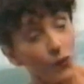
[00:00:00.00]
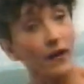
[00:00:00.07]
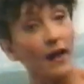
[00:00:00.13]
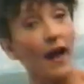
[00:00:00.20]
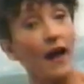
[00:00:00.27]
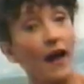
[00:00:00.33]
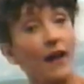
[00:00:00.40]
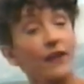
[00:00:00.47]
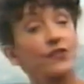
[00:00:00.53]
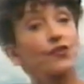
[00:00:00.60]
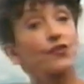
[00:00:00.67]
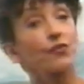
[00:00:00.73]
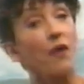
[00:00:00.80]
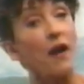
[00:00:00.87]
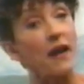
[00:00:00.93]
workouts
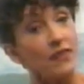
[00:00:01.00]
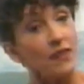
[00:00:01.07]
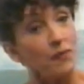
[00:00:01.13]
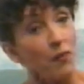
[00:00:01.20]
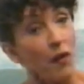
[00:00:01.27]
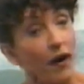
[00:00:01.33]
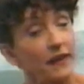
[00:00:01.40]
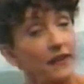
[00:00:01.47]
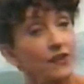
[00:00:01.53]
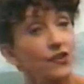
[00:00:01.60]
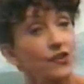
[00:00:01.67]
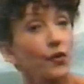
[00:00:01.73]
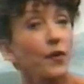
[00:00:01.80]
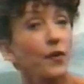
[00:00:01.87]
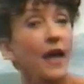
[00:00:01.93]
train the body
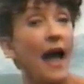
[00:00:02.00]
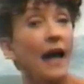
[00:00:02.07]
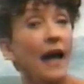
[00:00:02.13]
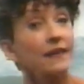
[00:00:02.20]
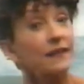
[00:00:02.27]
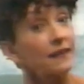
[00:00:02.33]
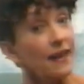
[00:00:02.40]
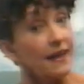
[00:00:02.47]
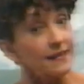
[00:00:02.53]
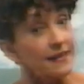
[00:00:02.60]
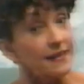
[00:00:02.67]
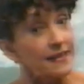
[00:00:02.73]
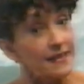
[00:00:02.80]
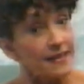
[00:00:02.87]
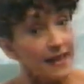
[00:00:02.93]
to react less
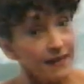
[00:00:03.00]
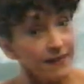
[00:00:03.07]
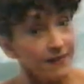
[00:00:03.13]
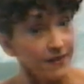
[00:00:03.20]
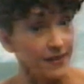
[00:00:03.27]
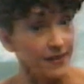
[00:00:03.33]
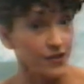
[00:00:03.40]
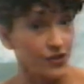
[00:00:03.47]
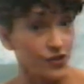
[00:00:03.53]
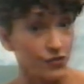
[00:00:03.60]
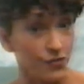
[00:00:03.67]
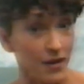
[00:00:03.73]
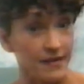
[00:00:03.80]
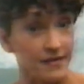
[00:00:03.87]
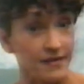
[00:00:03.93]
intensely to
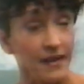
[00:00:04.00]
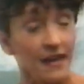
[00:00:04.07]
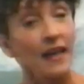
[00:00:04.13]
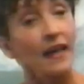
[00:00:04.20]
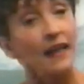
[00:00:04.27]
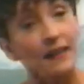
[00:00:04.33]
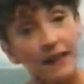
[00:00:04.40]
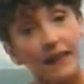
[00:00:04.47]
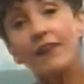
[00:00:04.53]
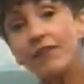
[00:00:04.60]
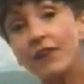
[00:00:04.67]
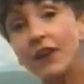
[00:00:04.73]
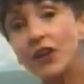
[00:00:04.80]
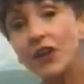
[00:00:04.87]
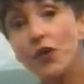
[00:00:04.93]
stress,
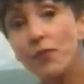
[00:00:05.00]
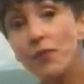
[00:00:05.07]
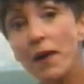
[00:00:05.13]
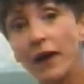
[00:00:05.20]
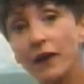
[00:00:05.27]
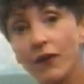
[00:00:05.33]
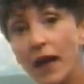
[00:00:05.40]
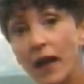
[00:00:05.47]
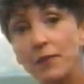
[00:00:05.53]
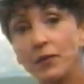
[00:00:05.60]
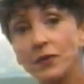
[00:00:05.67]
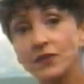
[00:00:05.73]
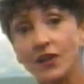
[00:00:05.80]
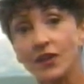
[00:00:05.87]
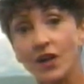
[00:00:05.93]
leaving you better
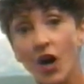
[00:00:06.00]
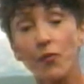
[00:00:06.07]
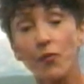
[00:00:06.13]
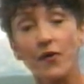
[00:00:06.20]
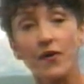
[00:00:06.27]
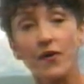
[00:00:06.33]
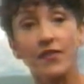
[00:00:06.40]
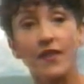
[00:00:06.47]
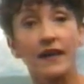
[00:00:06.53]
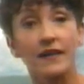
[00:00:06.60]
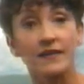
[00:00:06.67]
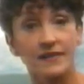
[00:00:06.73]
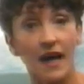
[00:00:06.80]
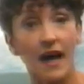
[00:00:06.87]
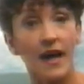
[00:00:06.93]
able to cope with
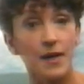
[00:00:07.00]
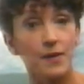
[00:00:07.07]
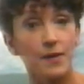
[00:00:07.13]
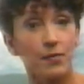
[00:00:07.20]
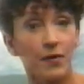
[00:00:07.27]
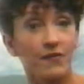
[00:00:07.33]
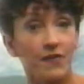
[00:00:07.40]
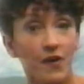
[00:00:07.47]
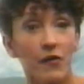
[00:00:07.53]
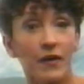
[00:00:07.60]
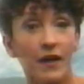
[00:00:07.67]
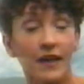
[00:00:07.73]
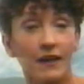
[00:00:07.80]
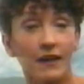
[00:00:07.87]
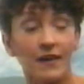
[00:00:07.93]
anxiety
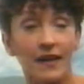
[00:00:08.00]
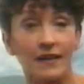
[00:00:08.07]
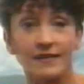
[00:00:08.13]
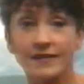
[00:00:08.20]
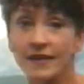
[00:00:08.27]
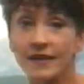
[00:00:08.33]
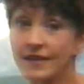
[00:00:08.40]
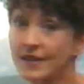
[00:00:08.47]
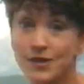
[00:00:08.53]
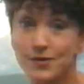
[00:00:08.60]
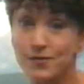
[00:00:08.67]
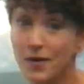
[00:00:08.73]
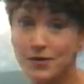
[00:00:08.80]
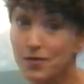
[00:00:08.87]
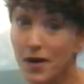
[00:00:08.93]
provoking events. It's
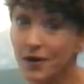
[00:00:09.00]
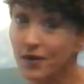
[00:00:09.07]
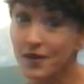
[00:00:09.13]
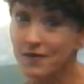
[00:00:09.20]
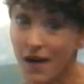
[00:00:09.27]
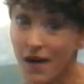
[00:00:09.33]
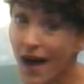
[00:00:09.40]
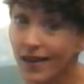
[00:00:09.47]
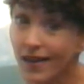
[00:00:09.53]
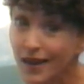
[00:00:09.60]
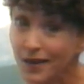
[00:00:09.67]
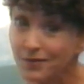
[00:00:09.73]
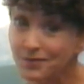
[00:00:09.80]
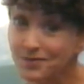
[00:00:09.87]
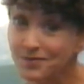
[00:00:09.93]
much better than value. Valium.